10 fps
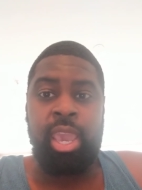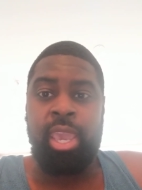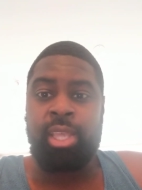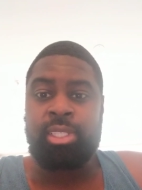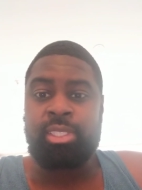
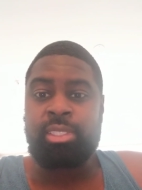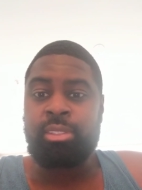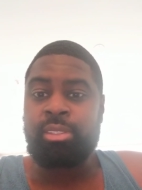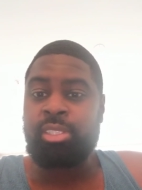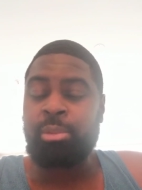And
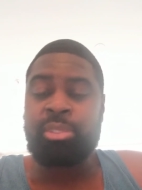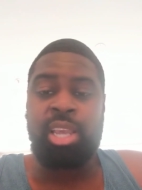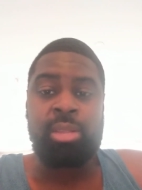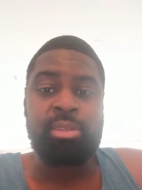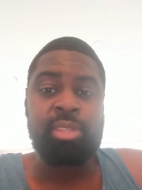
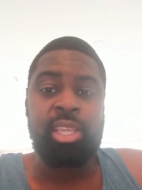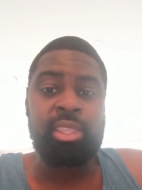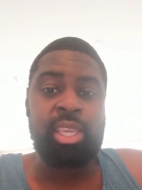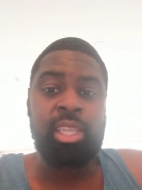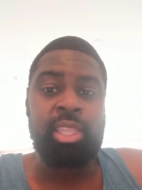sometimes if they
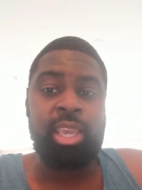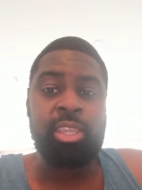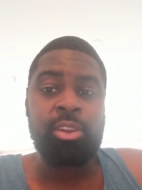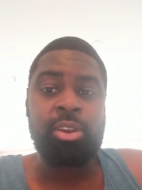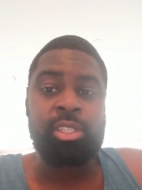think that
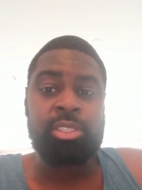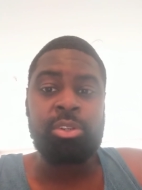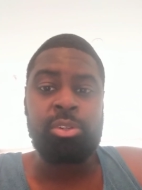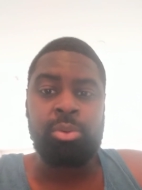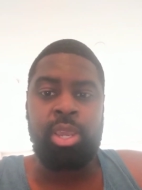you're a
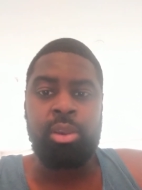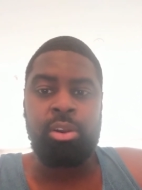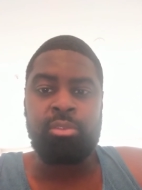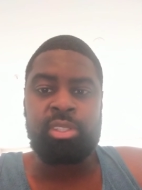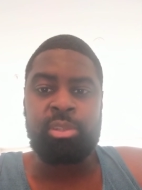certain way
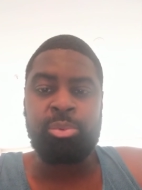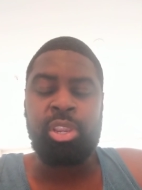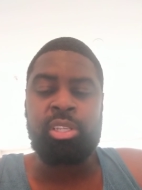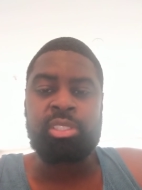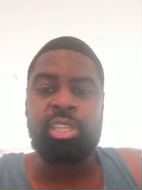or if it's a
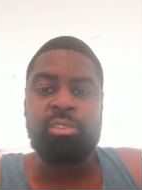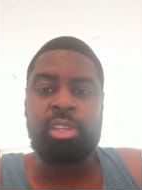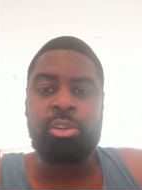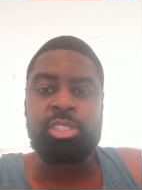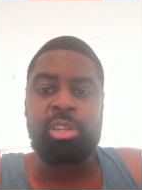preconceived
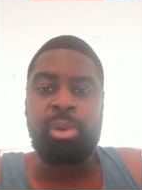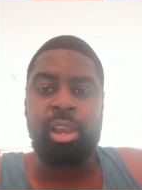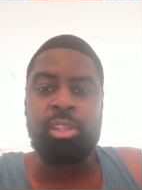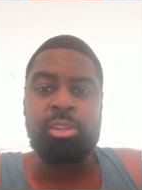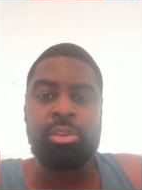notion
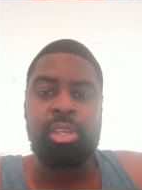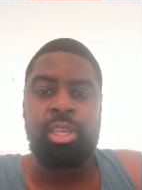about you,